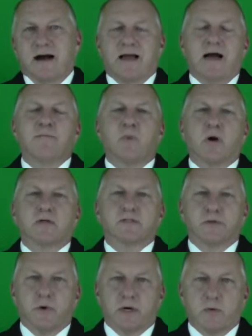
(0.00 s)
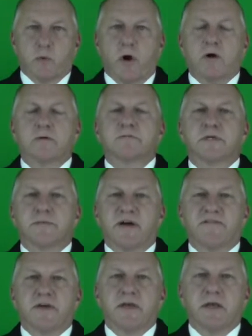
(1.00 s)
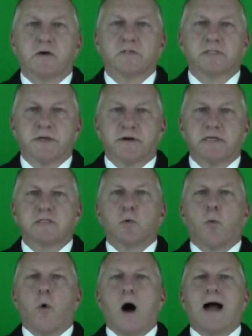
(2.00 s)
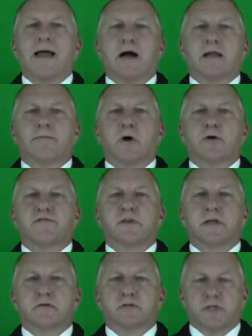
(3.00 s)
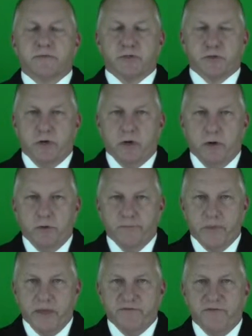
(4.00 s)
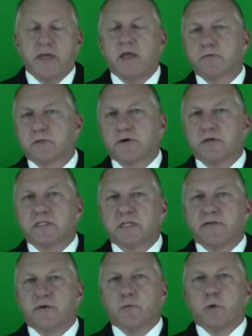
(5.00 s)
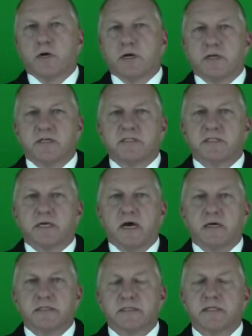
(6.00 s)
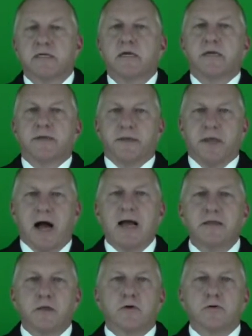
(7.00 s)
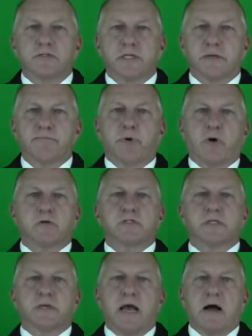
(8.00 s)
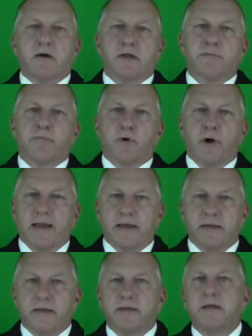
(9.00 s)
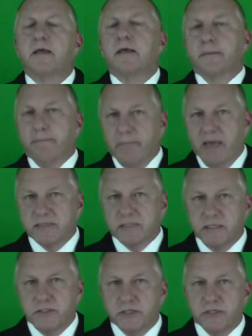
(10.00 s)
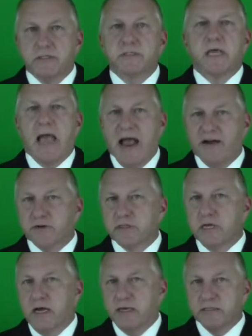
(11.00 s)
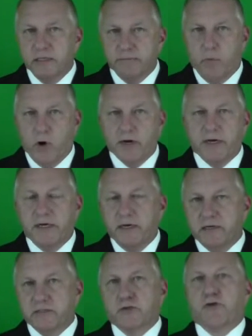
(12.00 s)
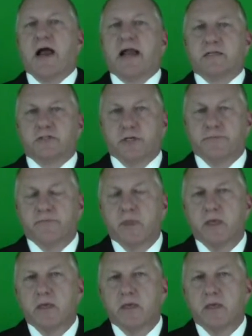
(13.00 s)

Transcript: Hi, I'm Mark Tewart, and welcome to my video series, Why Automotive Dealerships Struggle. In video 37, we're going to discuss not using personality branded messages, advertising, marketing, and strategy.